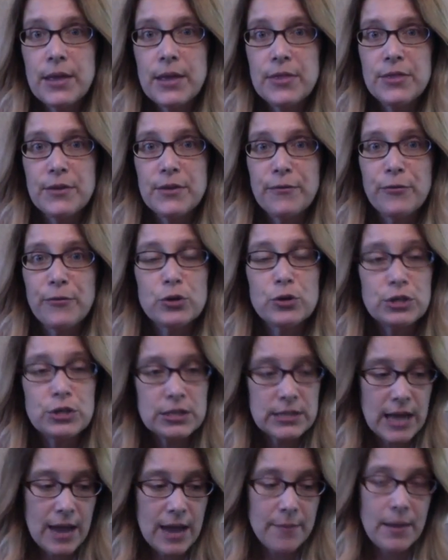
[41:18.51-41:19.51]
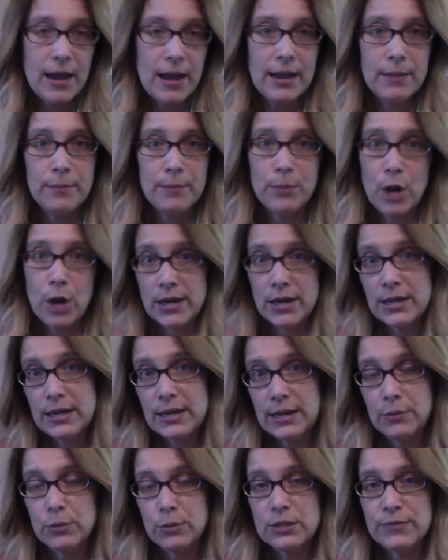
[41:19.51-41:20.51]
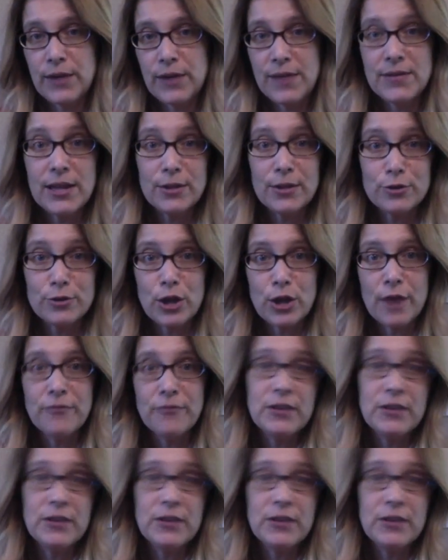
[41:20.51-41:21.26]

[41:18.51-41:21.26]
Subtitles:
the first time I bought it, it was $5 off.